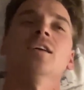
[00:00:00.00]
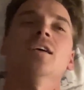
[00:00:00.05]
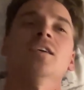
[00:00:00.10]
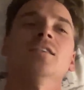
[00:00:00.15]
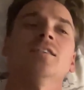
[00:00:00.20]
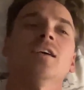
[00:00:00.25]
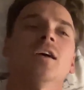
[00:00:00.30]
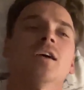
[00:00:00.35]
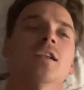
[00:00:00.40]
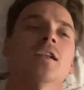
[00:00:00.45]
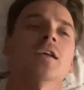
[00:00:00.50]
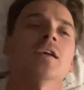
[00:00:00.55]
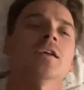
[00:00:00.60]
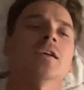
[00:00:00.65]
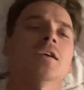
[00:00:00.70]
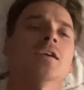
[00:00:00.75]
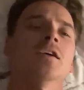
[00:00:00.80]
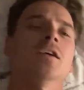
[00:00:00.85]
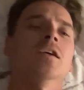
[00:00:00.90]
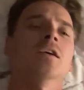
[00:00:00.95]
Exactly.
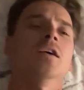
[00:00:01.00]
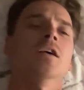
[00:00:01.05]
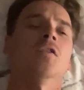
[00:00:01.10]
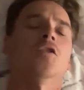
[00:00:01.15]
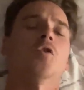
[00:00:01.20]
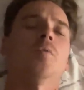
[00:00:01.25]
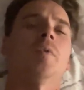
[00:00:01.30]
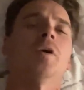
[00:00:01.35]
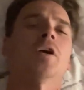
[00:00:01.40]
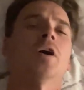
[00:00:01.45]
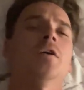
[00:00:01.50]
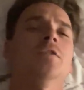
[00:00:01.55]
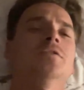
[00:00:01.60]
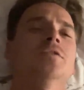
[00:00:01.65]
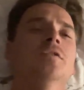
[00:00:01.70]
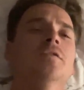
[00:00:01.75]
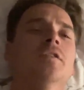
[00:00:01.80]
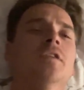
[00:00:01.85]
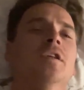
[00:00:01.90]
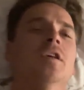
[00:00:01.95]
Got my
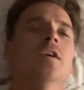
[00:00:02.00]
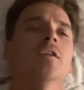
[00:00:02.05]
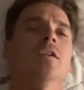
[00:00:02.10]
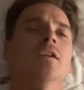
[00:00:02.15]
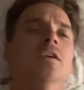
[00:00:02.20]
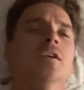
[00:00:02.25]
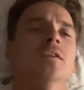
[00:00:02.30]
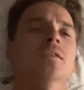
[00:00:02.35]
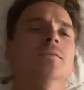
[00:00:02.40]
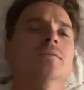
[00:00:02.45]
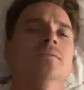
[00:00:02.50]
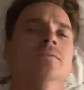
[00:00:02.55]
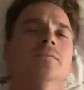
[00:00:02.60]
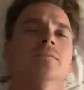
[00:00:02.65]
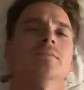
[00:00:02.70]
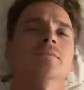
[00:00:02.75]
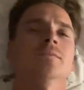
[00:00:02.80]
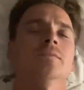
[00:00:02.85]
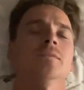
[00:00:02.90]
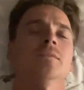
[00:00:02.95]
go-to video,
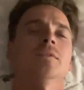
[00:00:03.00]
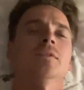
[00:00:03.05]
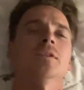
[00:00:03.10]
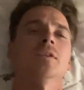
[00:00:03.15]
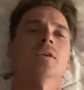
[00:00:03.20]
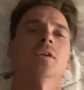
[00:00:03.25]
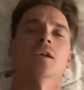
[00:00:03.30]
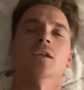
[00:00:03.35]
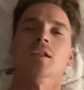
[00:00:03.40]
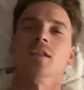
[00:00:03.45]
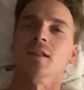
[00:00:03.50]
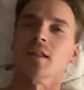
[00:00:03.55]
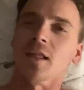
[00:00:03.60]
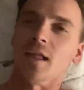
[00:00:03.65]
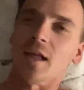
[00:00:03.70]
look.